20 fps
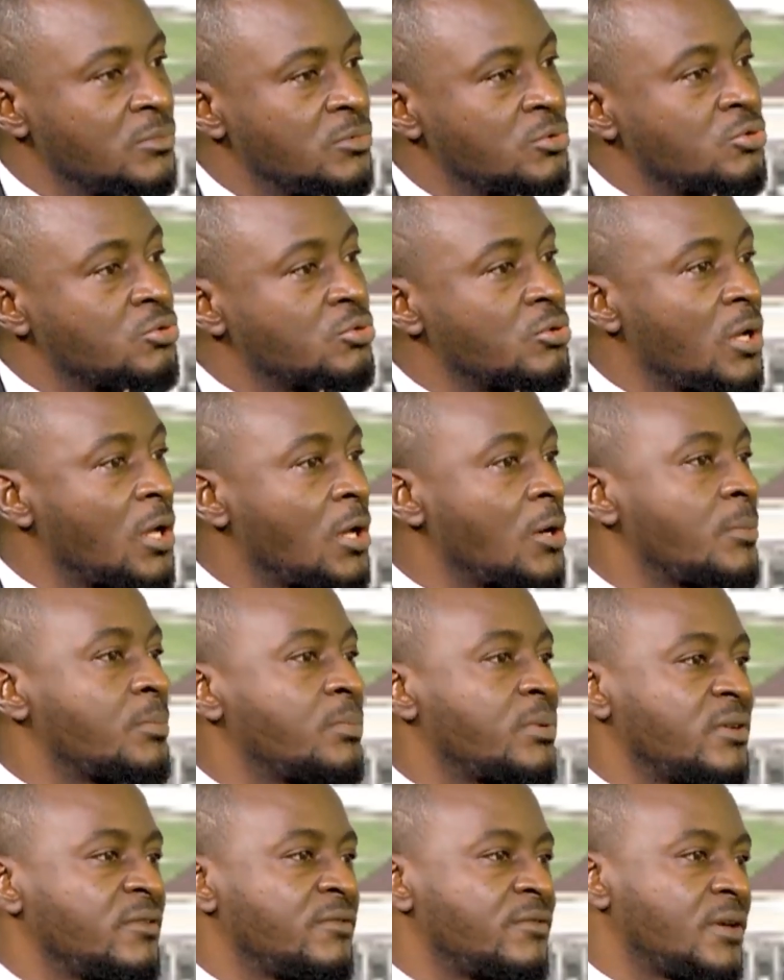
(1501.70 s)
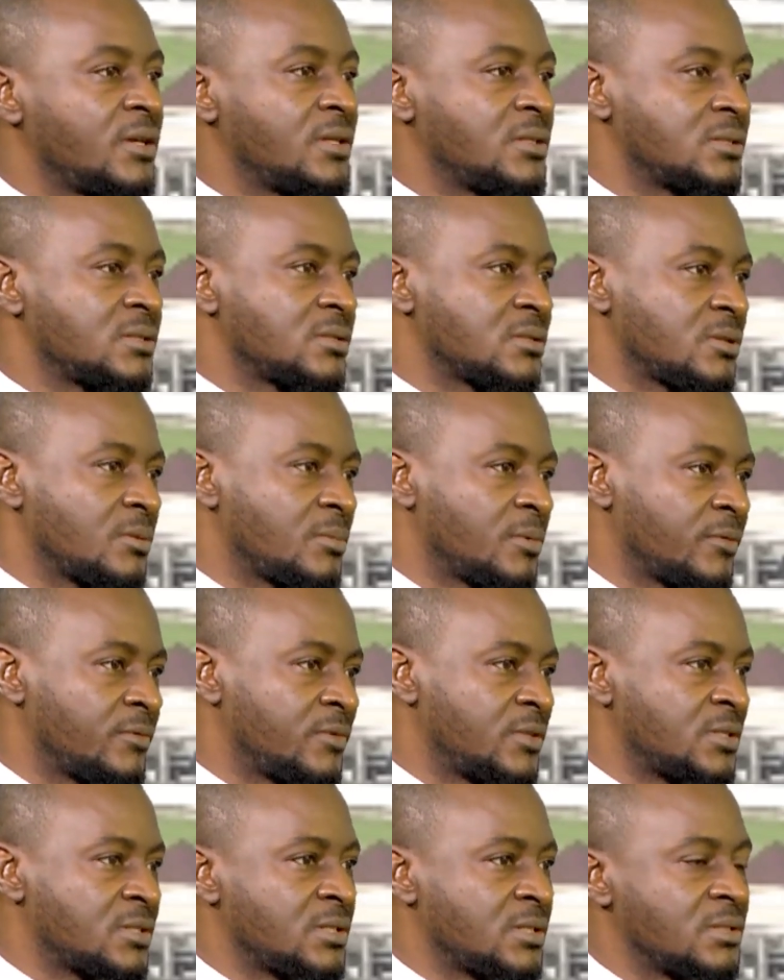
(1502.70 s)
to help prevent some of
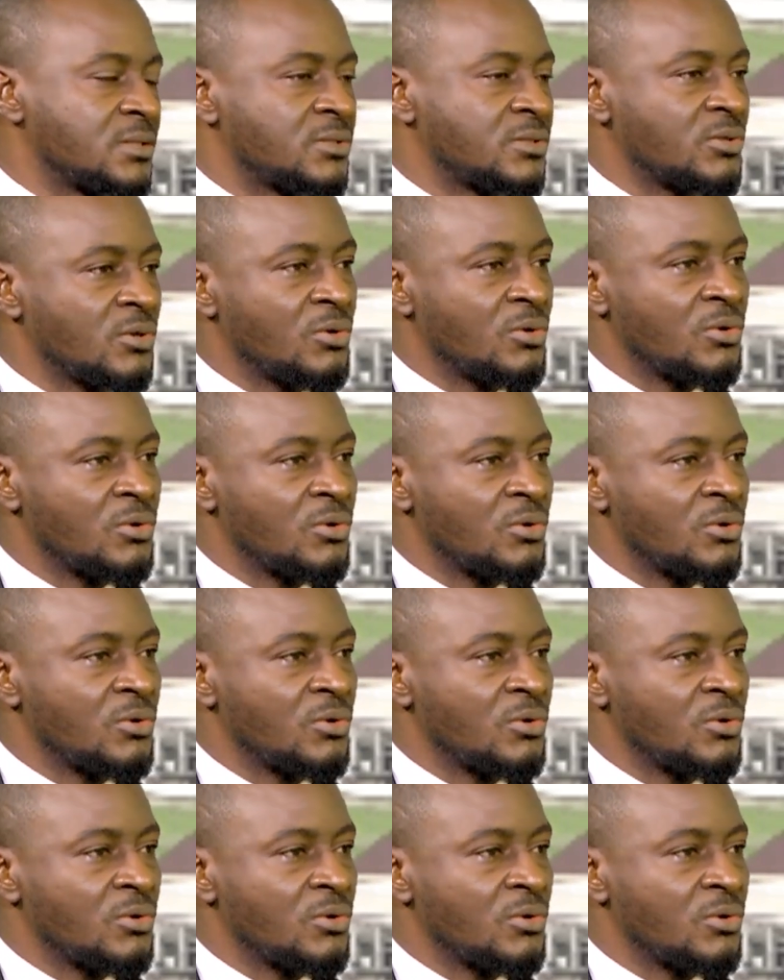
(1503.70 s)
these things. So